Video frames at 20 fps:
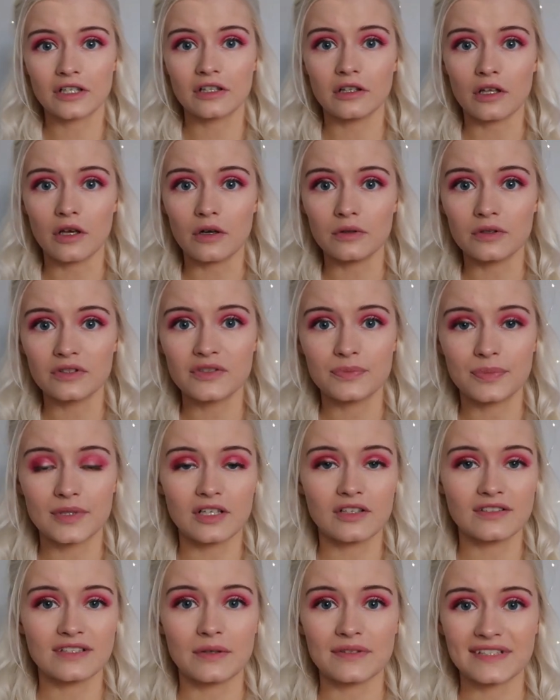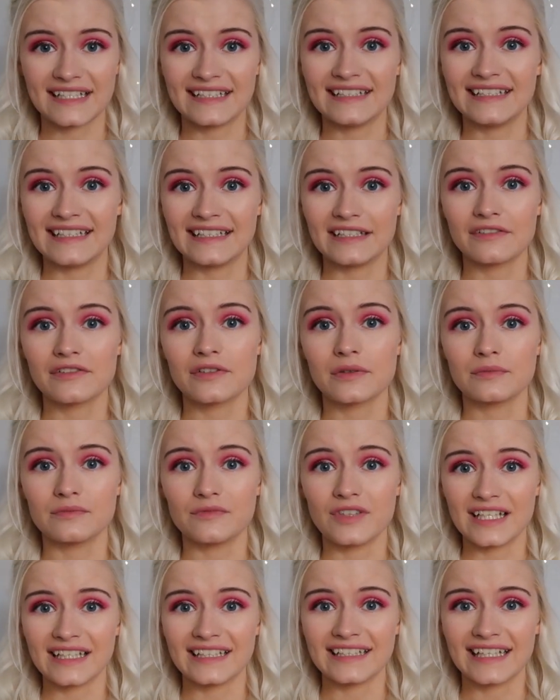clothes because i was in need of
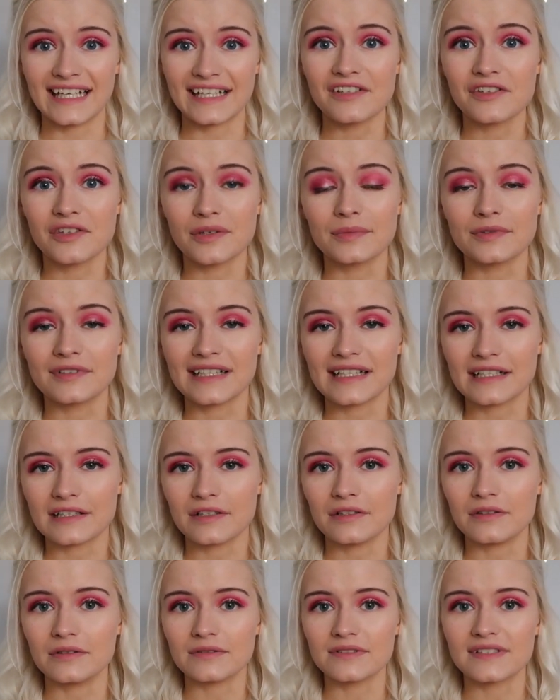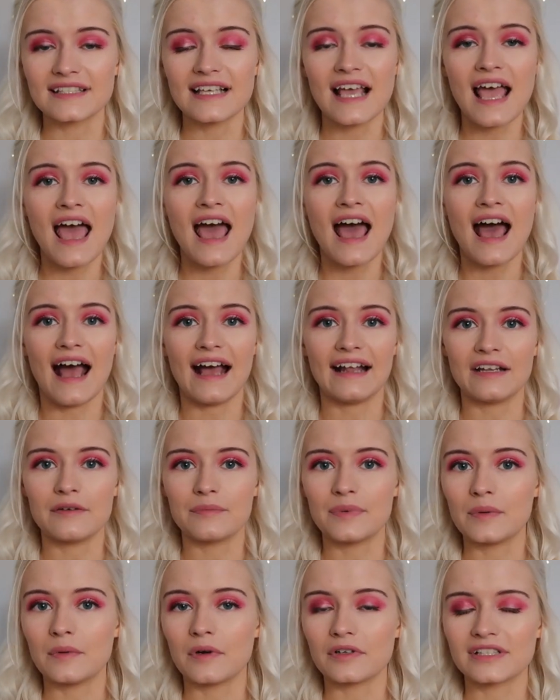some really nice summery clothes and
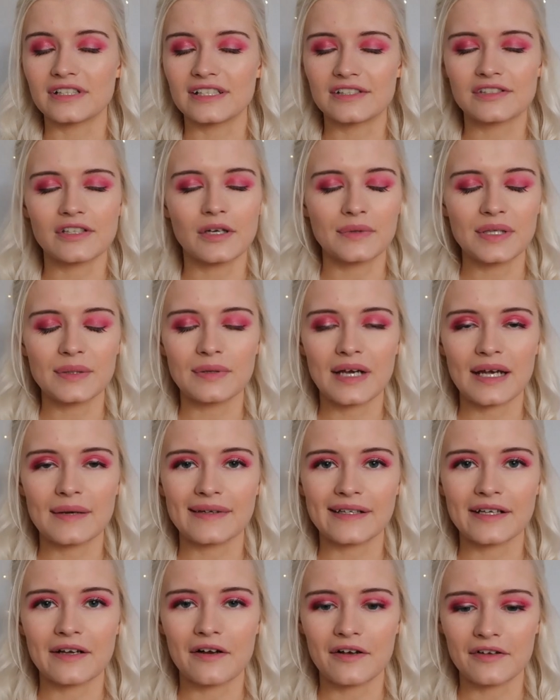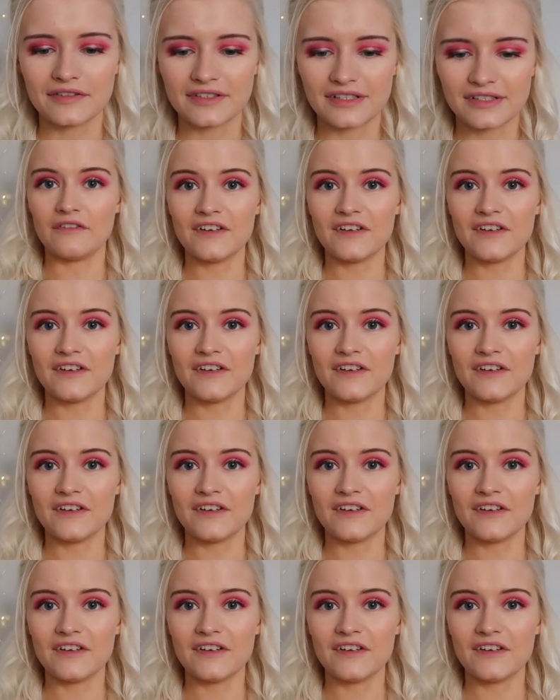I've been watching so many Primark hauls.